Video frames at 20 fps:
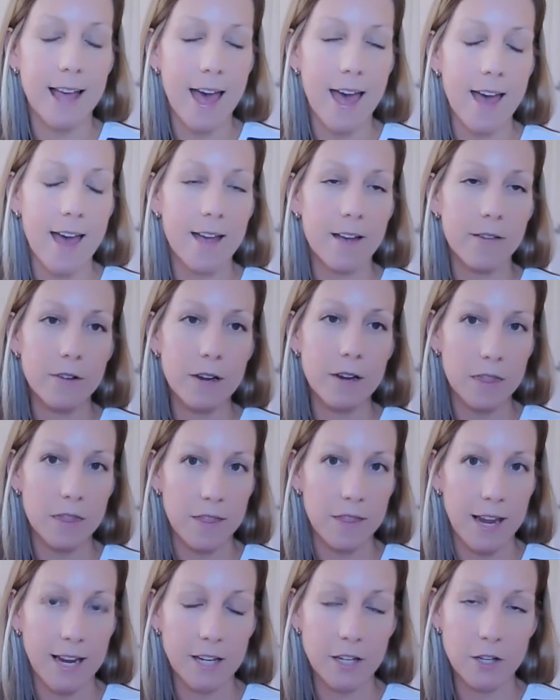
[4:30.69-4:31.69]

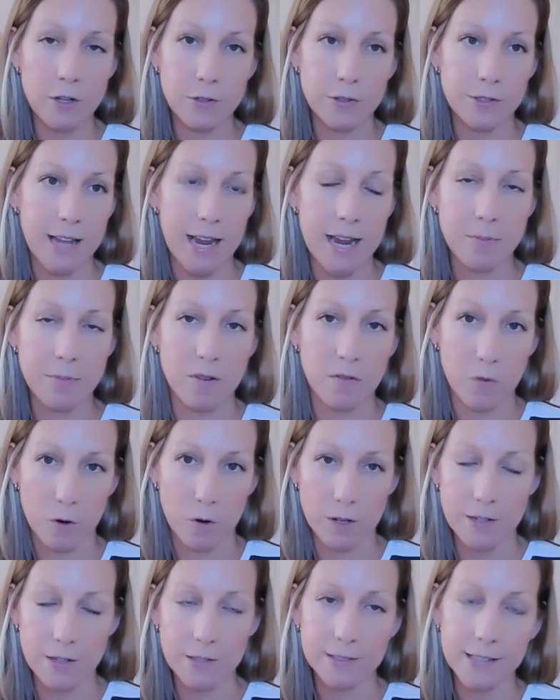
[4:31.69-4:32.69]
everything you say
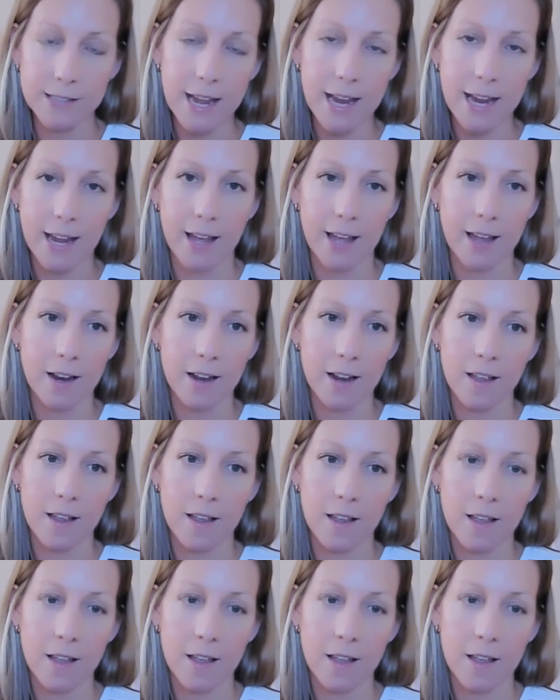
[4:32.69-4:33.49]
before you say it,